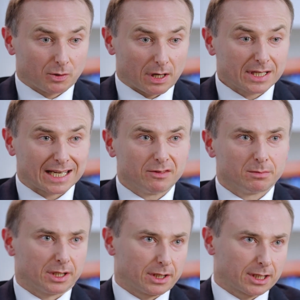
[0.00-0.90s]
I think
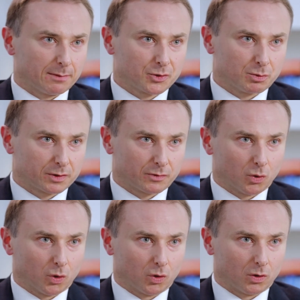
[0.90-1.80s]
everybody that comes to us
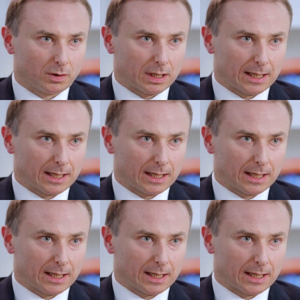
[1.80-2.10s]
for